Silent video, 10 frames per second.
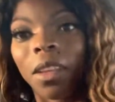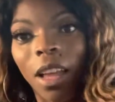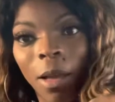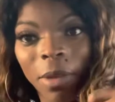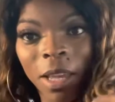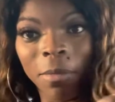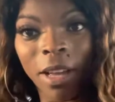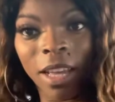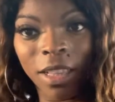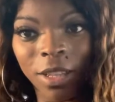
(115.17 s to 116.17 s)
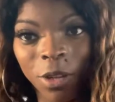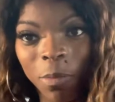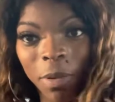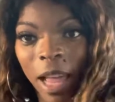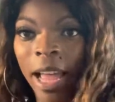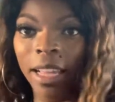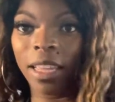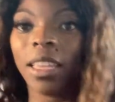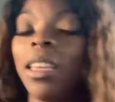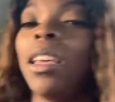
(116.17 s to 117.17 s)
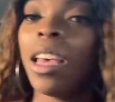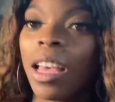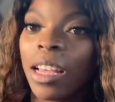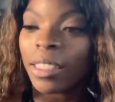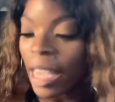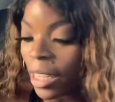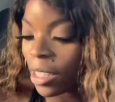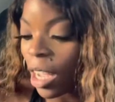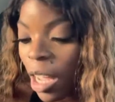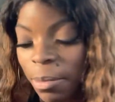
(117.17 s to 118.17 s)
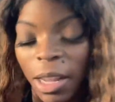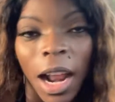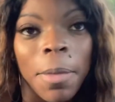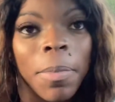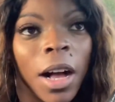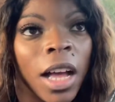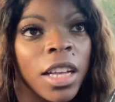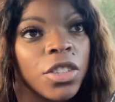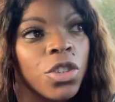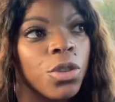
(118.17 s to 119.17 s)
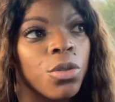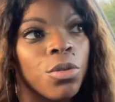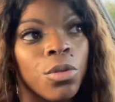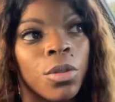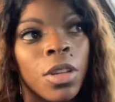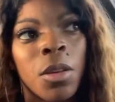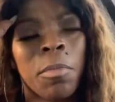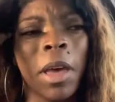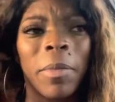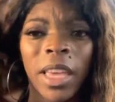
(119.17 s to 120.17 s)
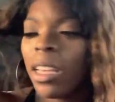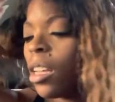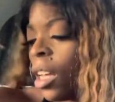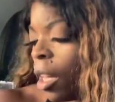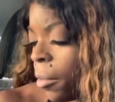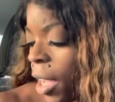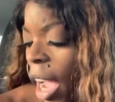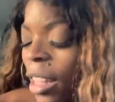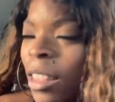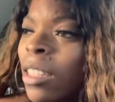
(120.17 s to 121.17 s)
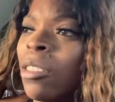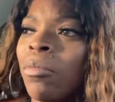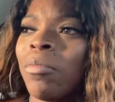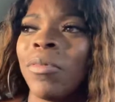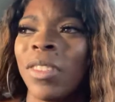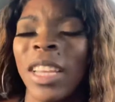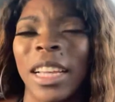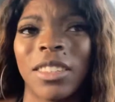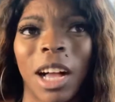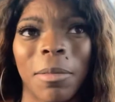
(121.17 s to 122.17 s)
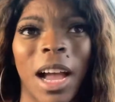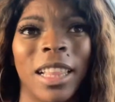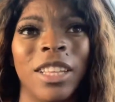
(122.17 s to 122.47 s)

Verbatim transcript: I'm in my little black tank top that I bought to mimic um, the tank top Kylie